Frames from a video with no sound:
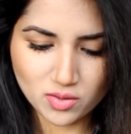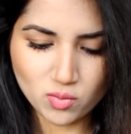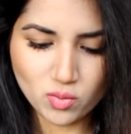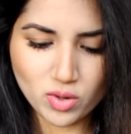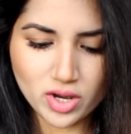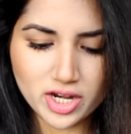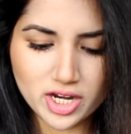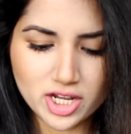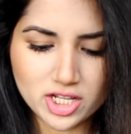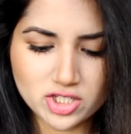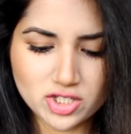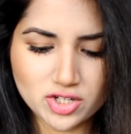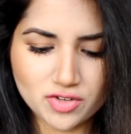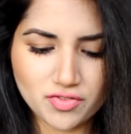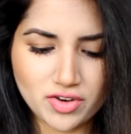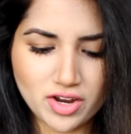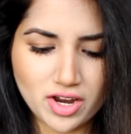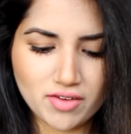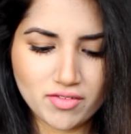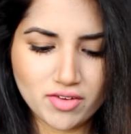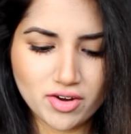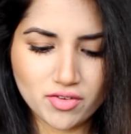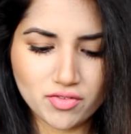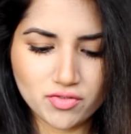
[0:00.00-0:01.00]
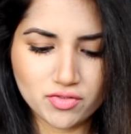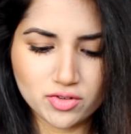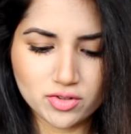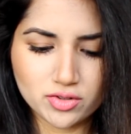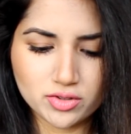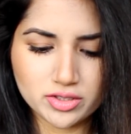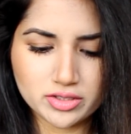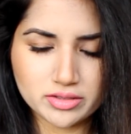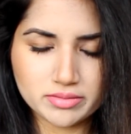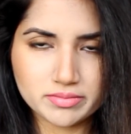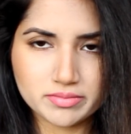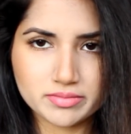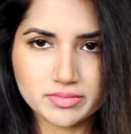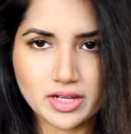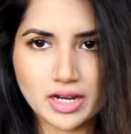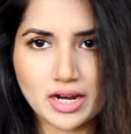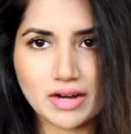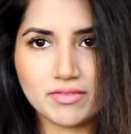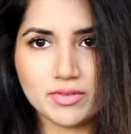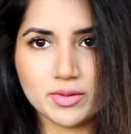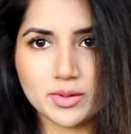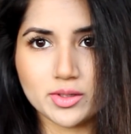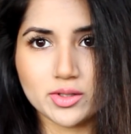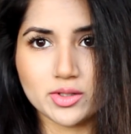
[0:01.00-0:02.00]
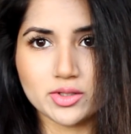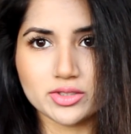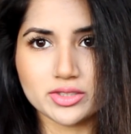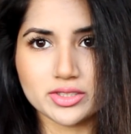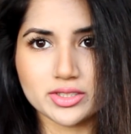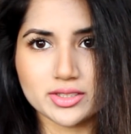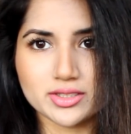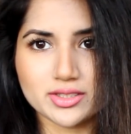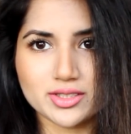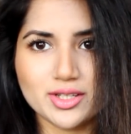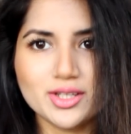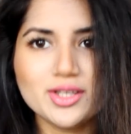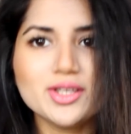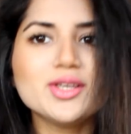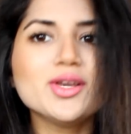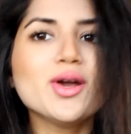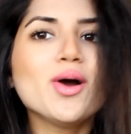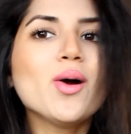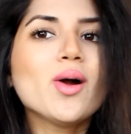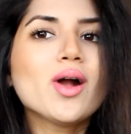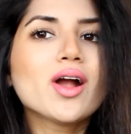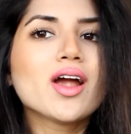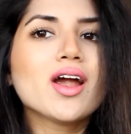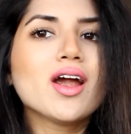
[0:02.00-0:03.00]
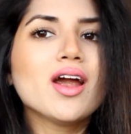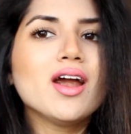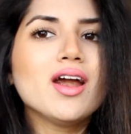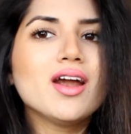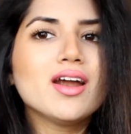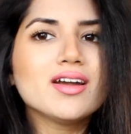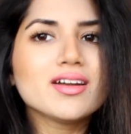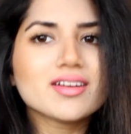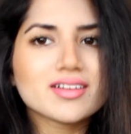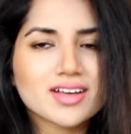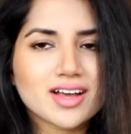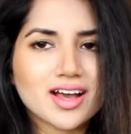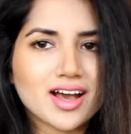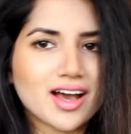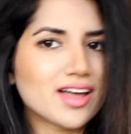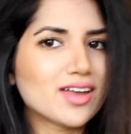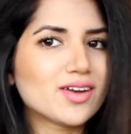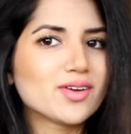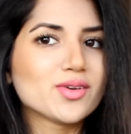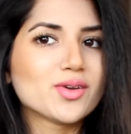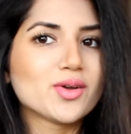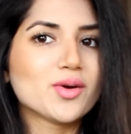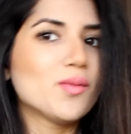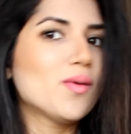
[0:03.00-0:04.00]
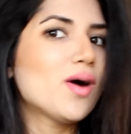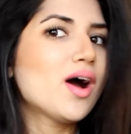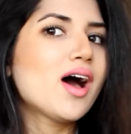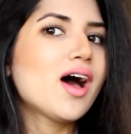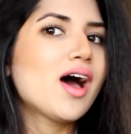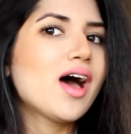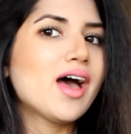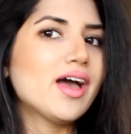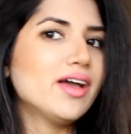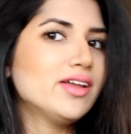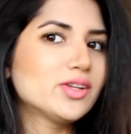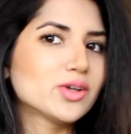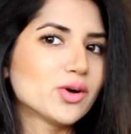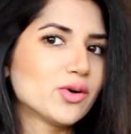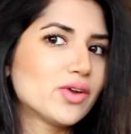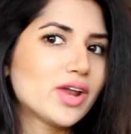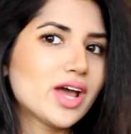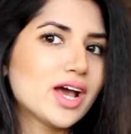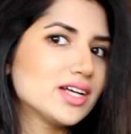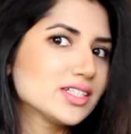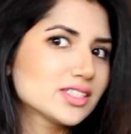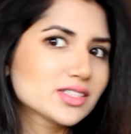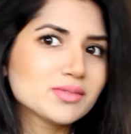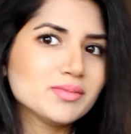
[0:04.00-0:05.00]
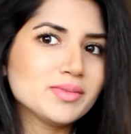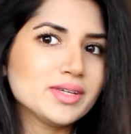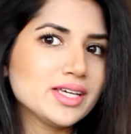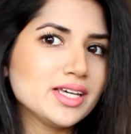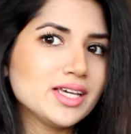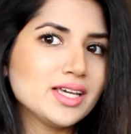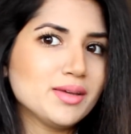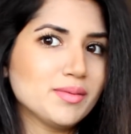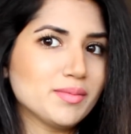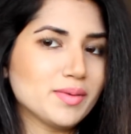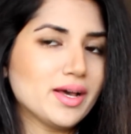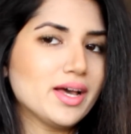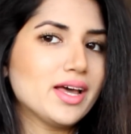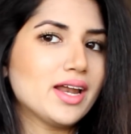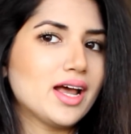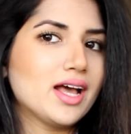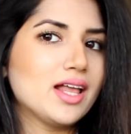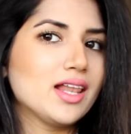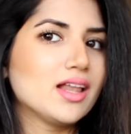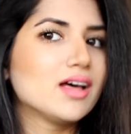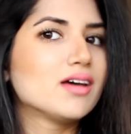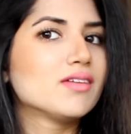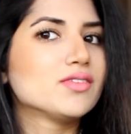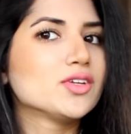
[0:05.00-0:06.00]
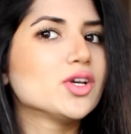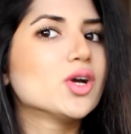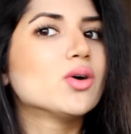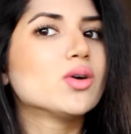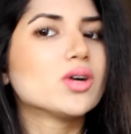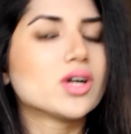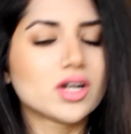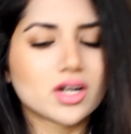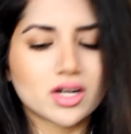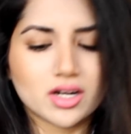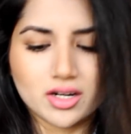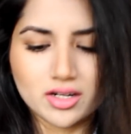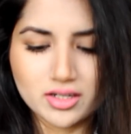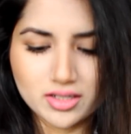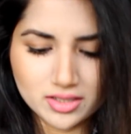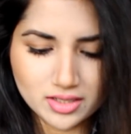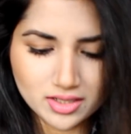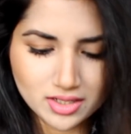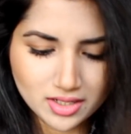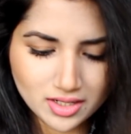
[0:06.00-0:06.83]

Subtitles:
What is your favorite food? Everyone knows this. Yogurt. I don't know why, don't ask me, but I love yogurt.